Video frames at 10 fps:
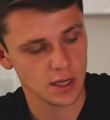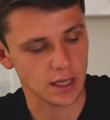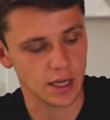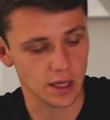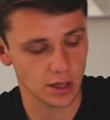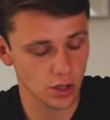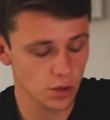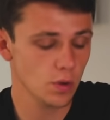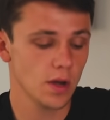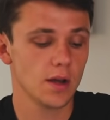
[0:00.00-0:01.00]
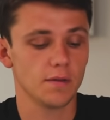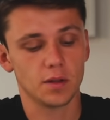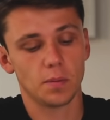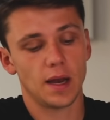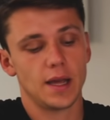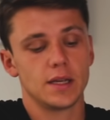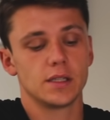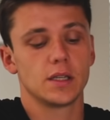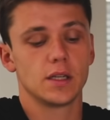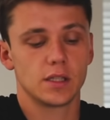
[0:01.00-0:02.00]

that you can do for the players